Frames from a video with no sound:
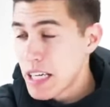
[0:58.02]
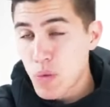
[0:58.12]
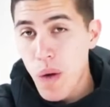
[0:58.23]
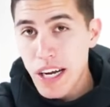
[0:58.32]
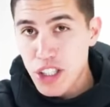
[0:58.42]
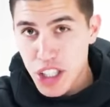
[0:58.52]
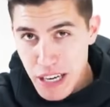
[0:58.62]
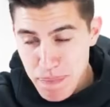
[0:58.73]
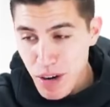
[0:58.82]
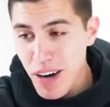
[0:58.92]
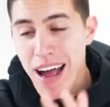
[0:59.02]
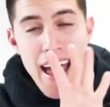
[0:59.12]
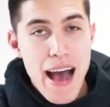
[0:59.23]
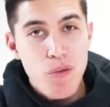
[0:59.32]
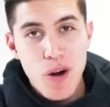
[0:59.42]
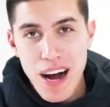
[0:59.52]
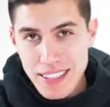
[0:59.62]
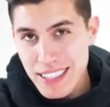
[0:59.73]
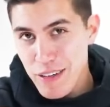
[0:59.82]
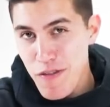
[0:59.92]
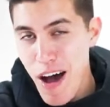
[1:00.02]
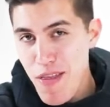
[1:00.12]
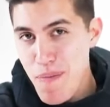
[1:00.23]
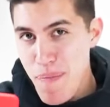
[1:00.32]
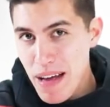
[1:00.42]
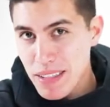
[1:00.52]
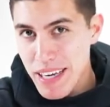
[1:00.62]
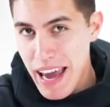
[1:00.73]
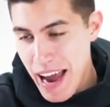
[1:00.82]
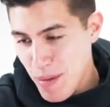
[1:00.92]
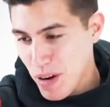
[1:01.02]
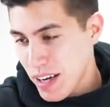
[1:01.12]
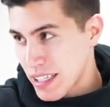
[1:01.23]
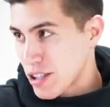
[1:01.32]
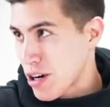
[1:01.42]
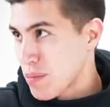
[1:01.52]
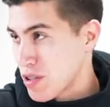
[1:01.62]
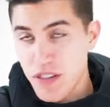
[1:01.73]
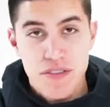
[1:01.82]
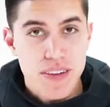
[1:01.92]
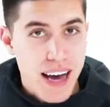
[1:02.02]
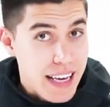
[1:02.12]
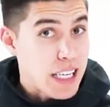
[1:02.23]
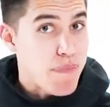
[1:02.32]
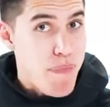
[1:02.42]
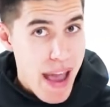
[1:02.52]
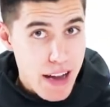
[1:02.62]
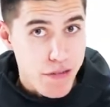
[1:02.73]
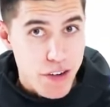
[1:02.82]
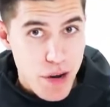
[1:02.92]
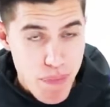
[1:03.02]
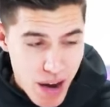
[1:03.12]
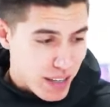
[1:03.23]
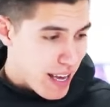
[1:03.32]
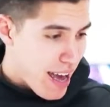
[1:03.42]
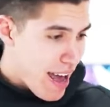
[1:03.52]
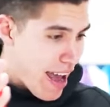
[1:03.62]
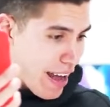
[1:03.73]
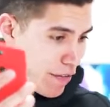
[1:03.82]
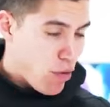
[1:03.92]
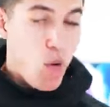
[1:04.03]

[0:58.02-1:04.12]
is way cheaper, and we're hunting to find the best camera in terms of, I guess, bang for your buck, and